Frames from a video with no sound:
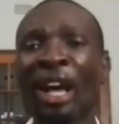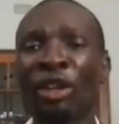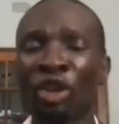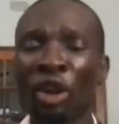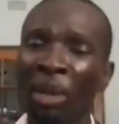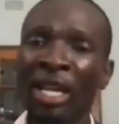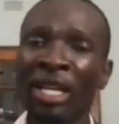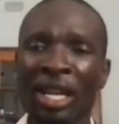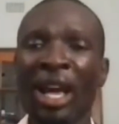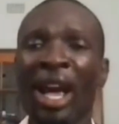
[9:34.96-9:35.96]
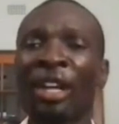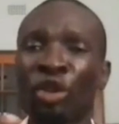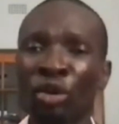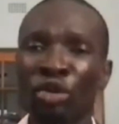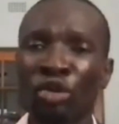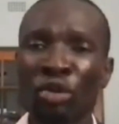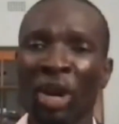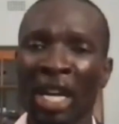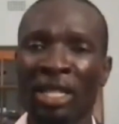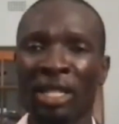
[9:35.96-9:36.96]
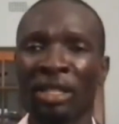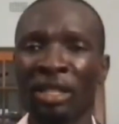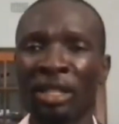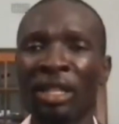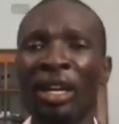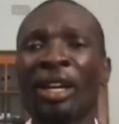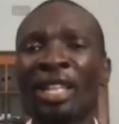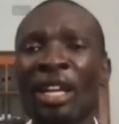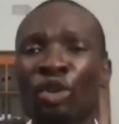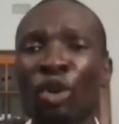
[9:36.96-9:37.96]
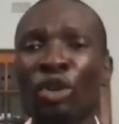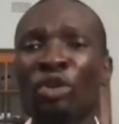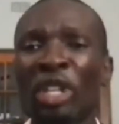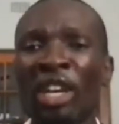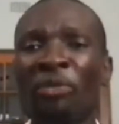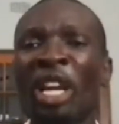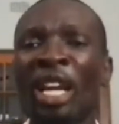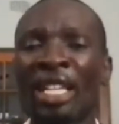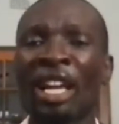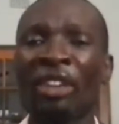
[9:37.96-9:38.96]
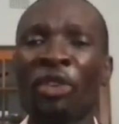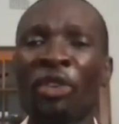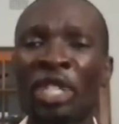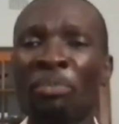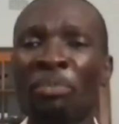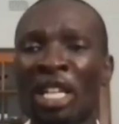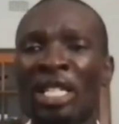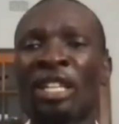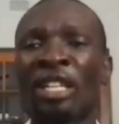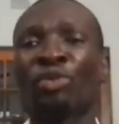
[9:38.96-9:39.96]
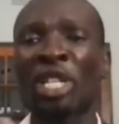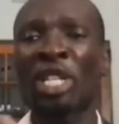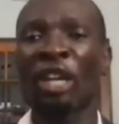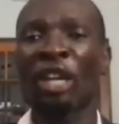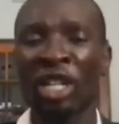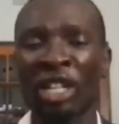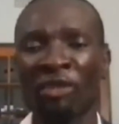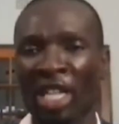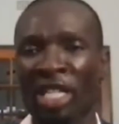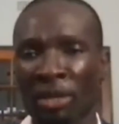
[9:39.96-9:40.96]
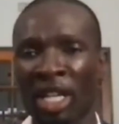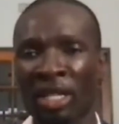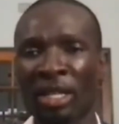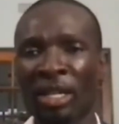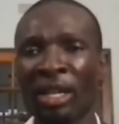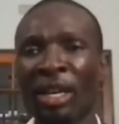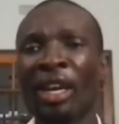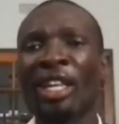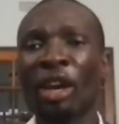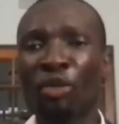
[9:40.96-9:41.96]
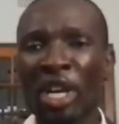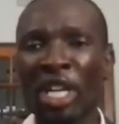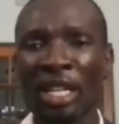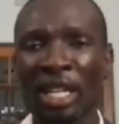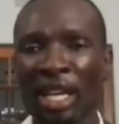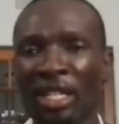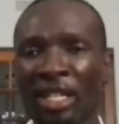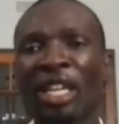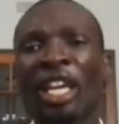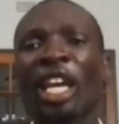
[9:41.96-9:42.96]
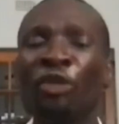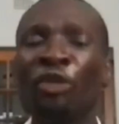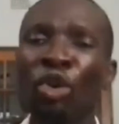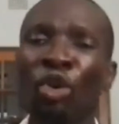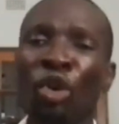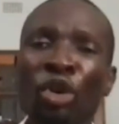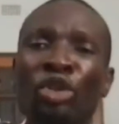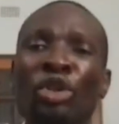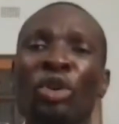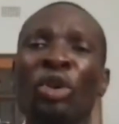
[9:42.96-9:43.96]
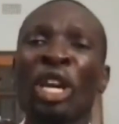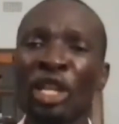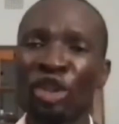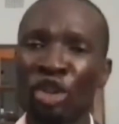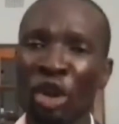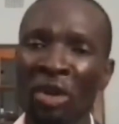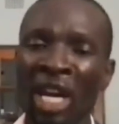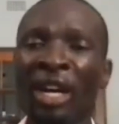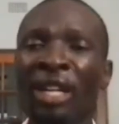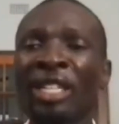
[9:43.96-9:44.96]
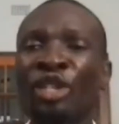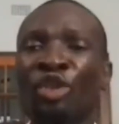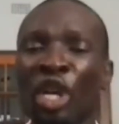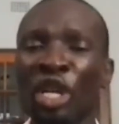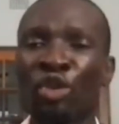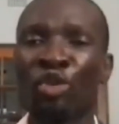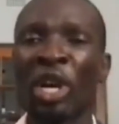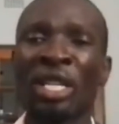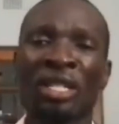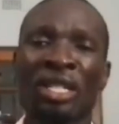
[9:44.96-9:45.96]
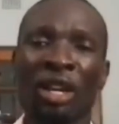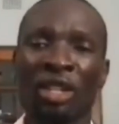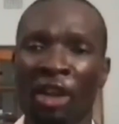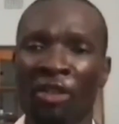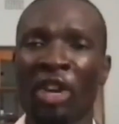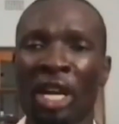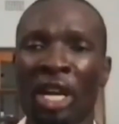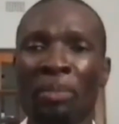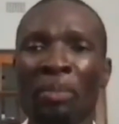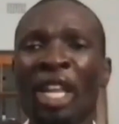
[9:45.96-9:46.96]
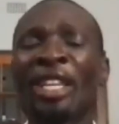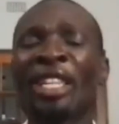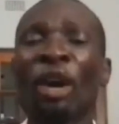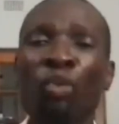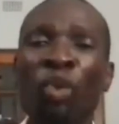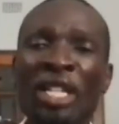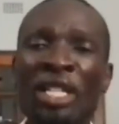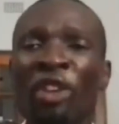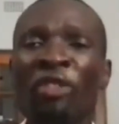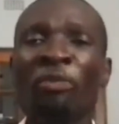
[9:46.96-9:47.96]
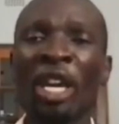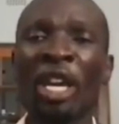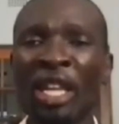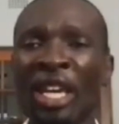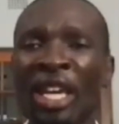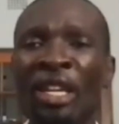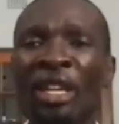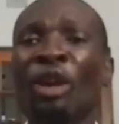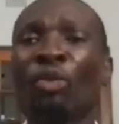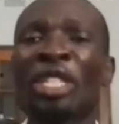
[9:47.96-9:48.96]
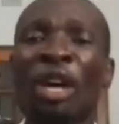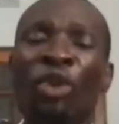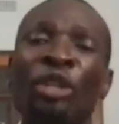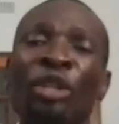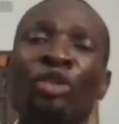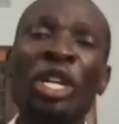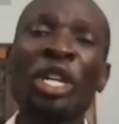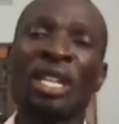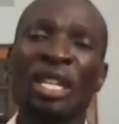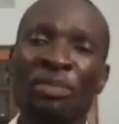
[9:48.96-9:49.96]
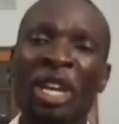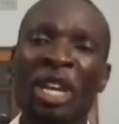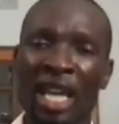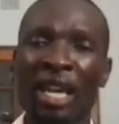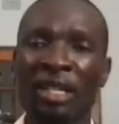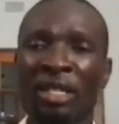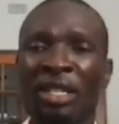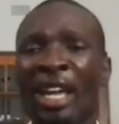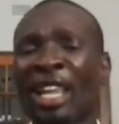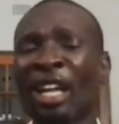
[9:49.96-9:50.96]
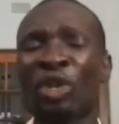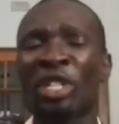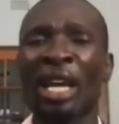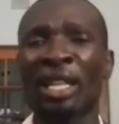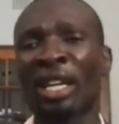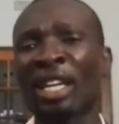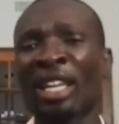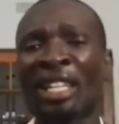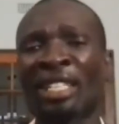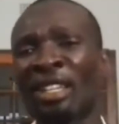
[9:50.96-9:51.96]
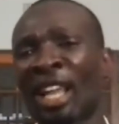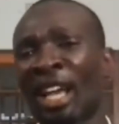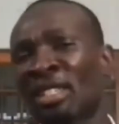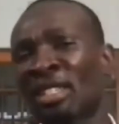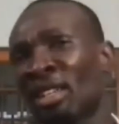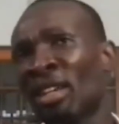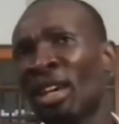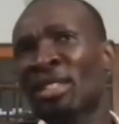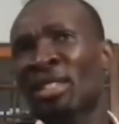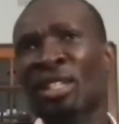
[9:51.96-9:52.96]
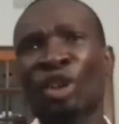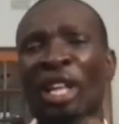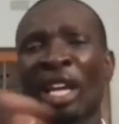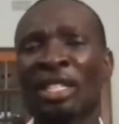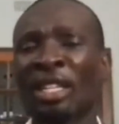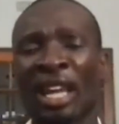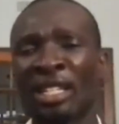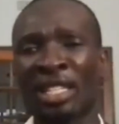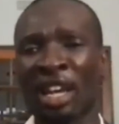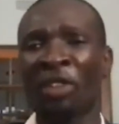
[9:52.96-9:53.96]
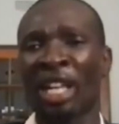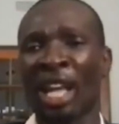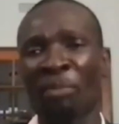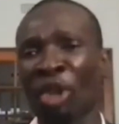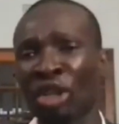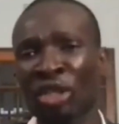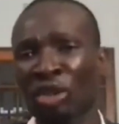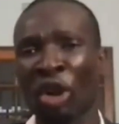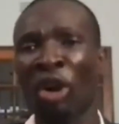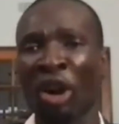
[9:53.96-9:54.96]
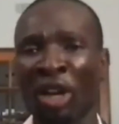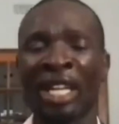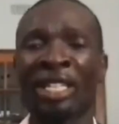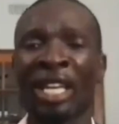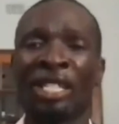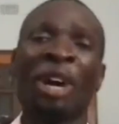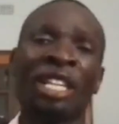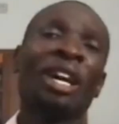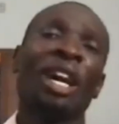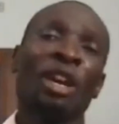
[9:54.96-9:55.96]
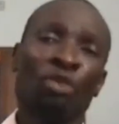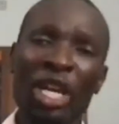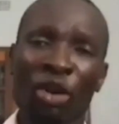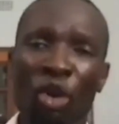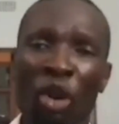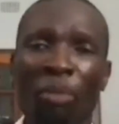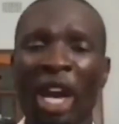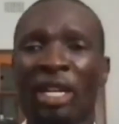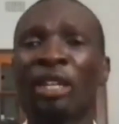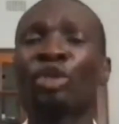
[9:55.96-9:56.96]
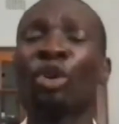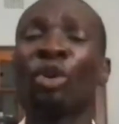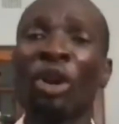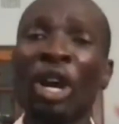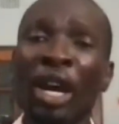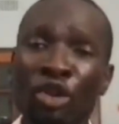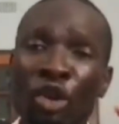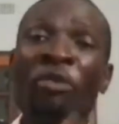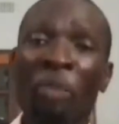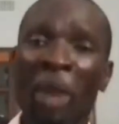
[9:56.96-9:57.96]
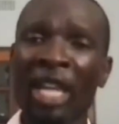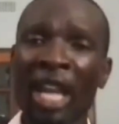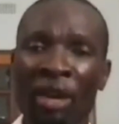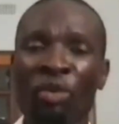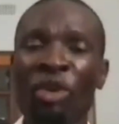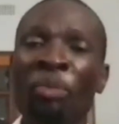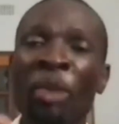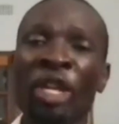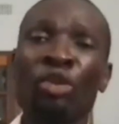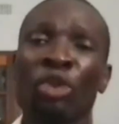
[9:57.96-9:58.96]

I normally say I don't do a deal that's going to give me less than 15% return on investment. The reason is if you go through historical interest rate in South Africa, the worst we've been in was around 26%. And that was, I think, in 1996 or 1997. I'm not sure on the date, but we can go back. So, so we've been there. We've been to